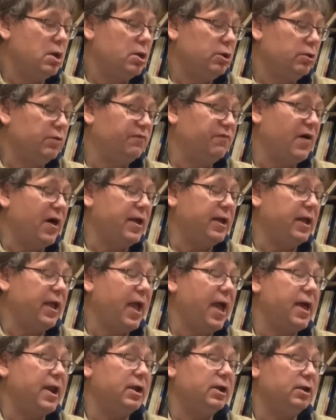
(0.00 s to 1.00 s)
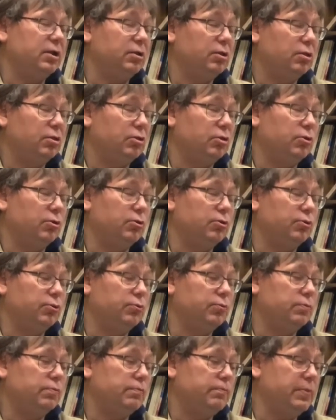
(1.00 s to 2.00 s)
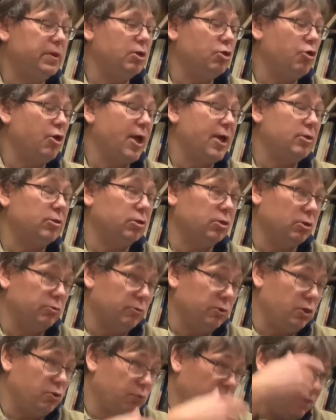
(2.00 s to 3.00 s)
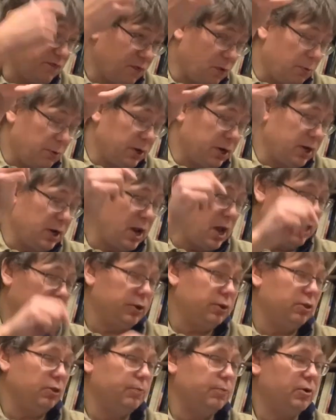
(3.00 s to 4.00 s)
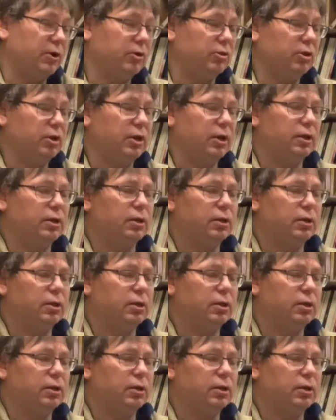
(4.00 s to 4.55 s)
find candidates to be chancellor, which we forwarded on to the president.